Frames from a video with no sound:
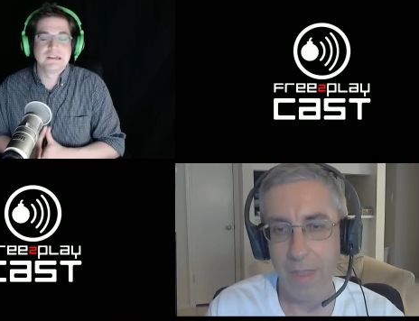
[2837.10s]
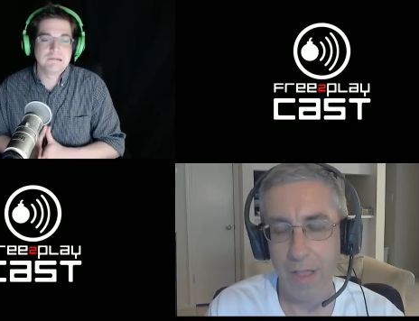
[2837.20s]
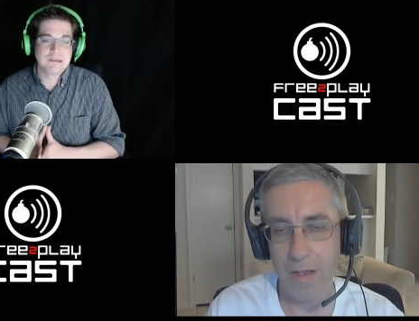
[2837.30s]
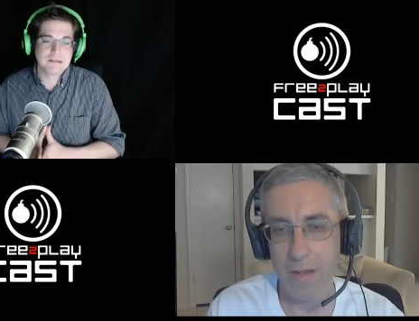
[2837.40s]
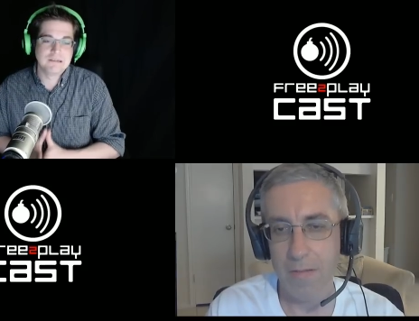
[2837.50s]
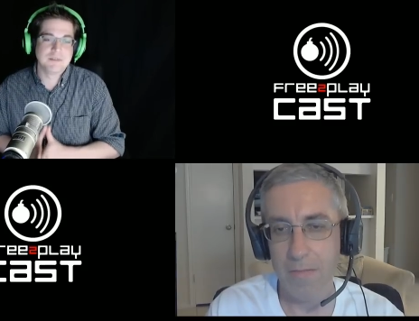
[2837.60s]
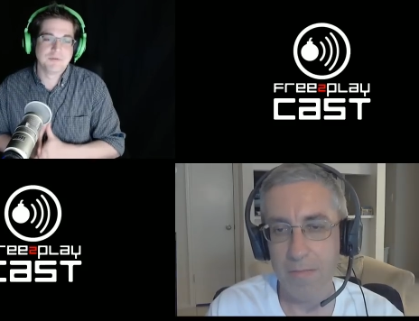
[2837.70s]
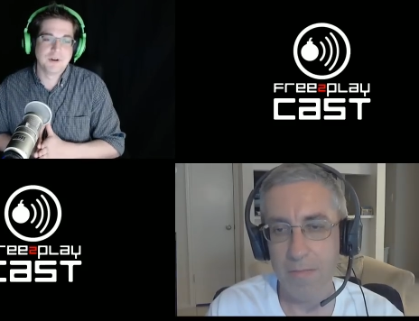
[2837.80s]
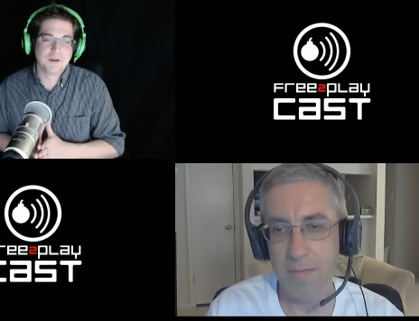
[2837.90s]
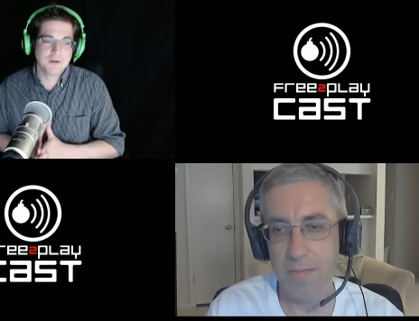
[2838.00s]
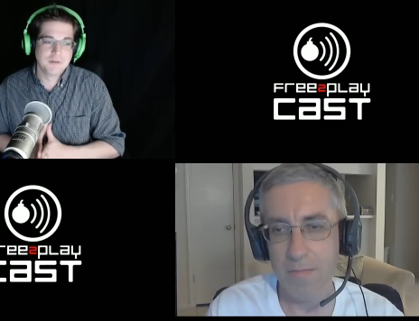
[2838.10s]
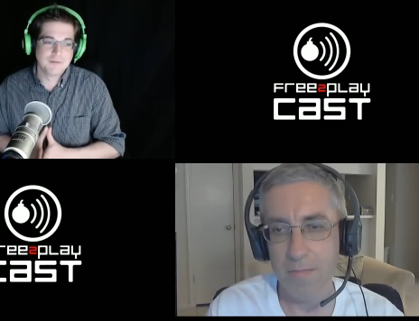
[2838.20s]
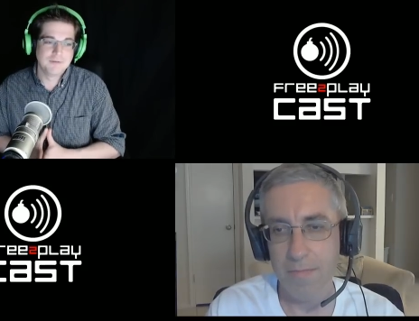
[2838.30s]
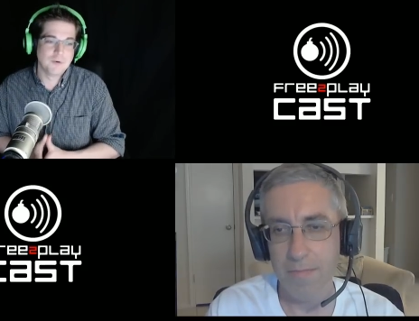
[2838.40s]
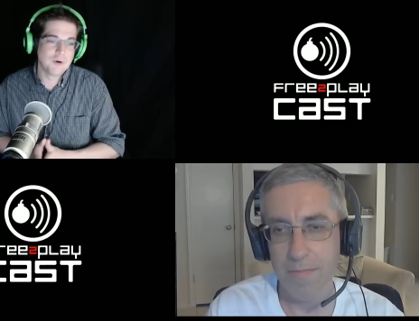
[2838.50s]
Speaker 1: in a different
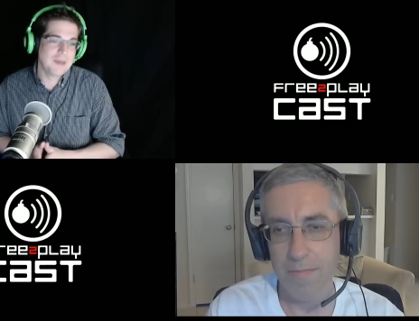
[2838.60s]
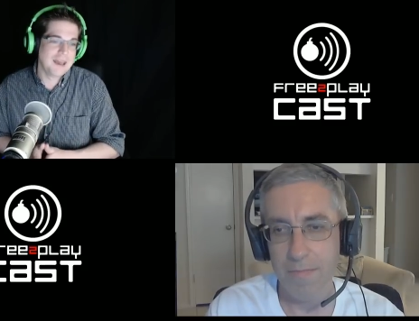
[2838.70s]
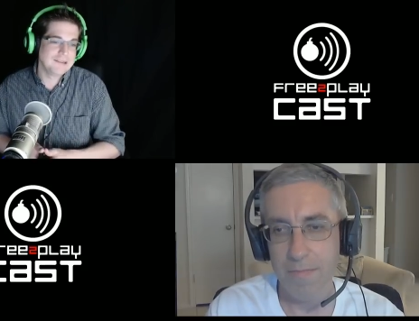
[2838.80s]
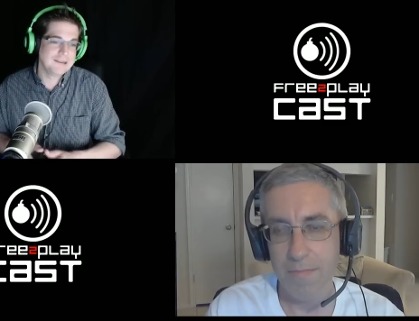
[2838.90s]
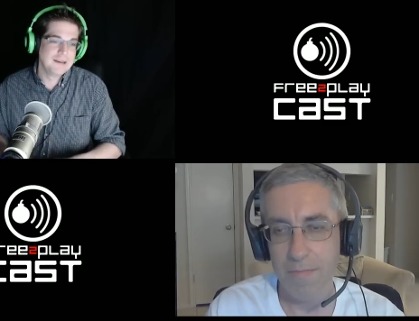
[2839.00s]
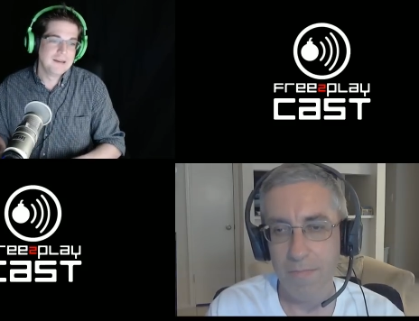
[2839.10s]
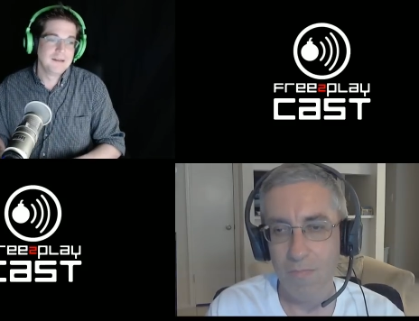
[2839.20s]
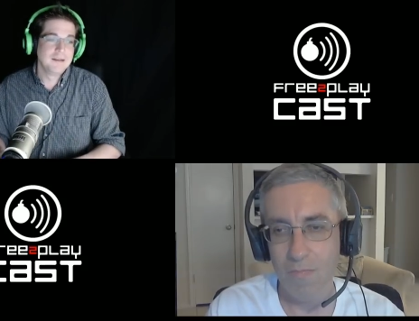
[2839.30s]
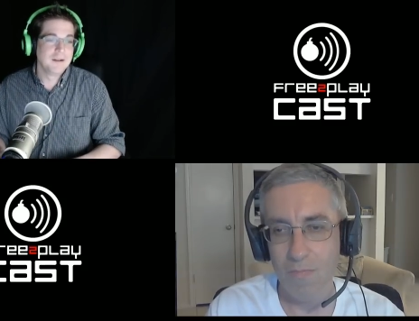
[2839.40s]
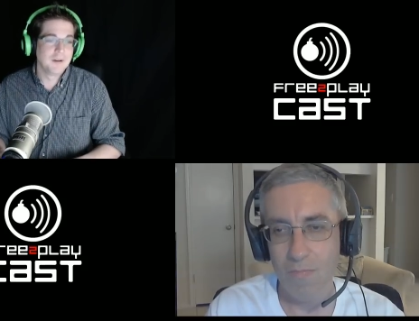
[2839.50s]
format. And